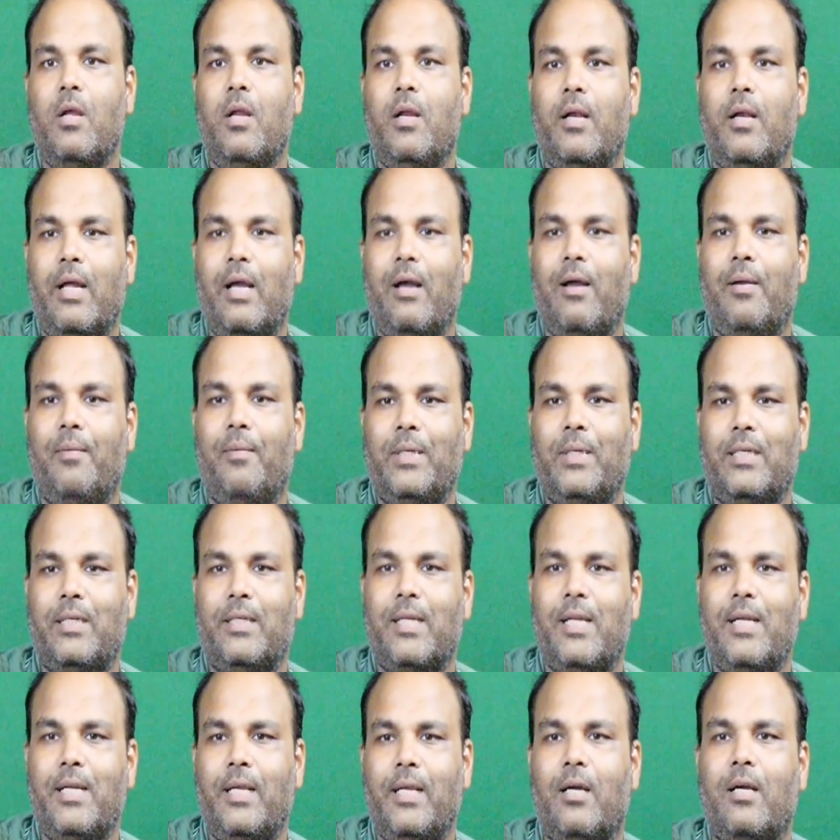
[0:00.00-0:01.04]
Now I have
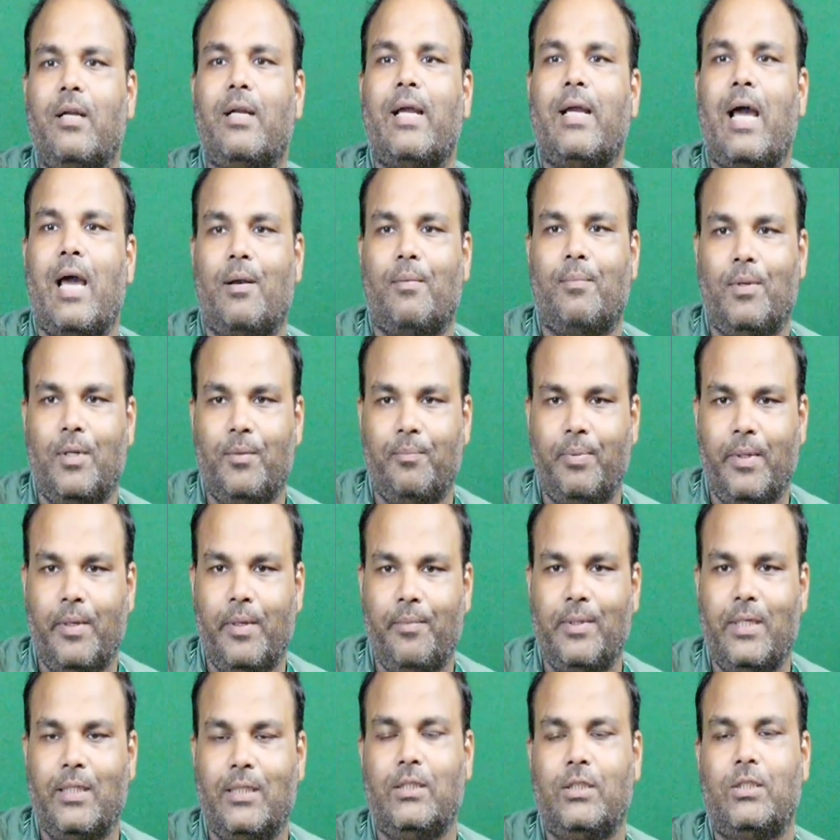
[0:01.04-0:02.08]
written here carbon
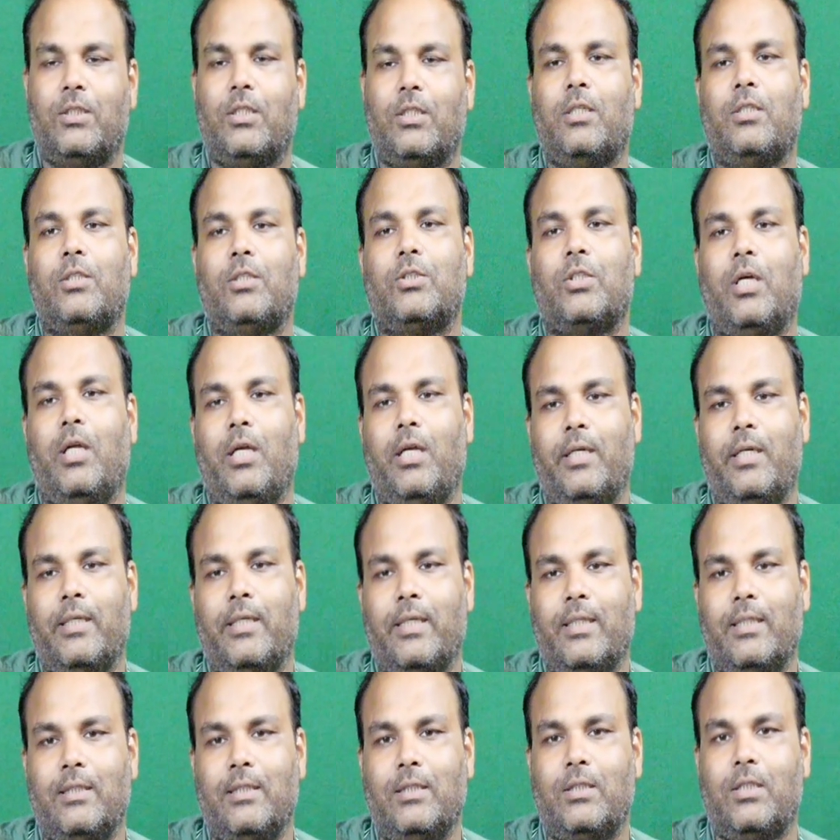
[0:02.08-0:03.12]
film resistor, solid
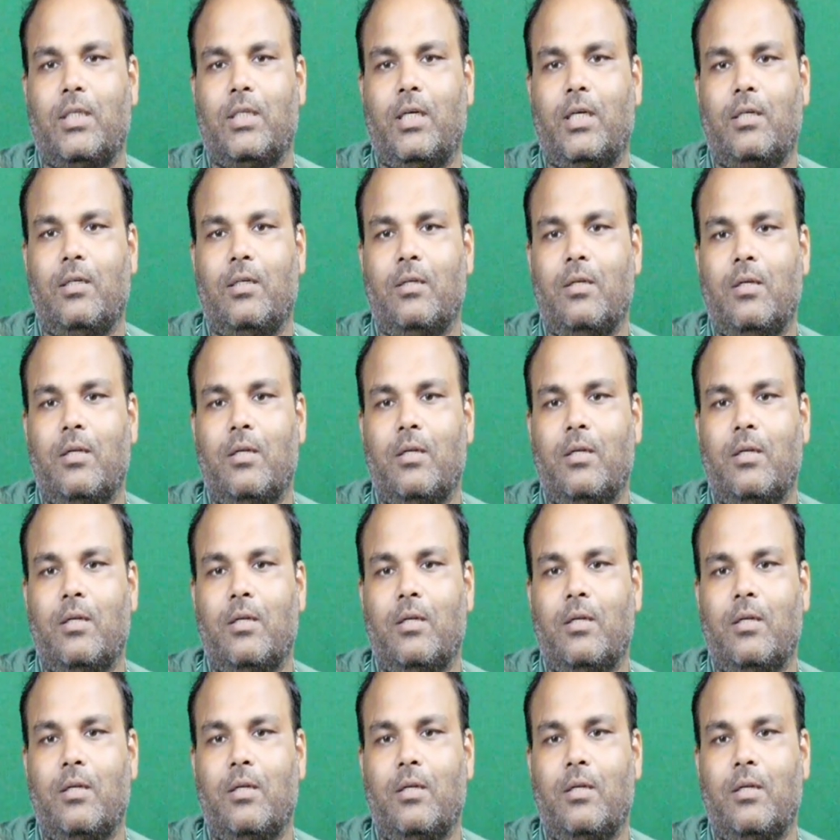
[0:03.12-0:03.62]
resistor,